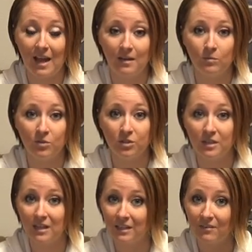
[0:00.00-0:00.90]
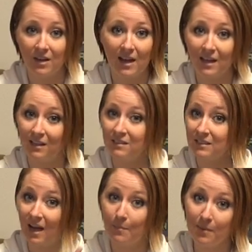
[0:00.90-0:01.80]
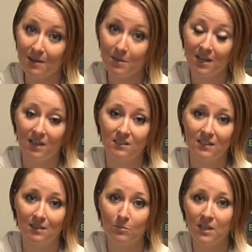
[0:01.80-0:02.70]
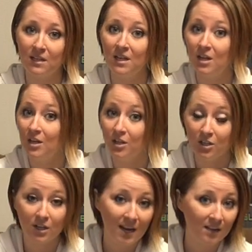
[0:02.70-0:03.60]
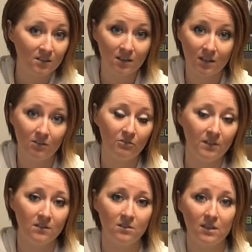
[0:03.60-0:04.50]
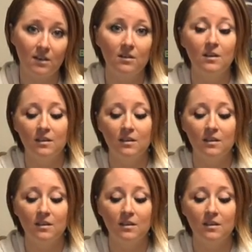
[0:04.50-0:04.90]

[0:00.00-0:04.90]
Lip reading: and most of you guys have guy hands, not baby hands like me, your hands aren't going to fit under there.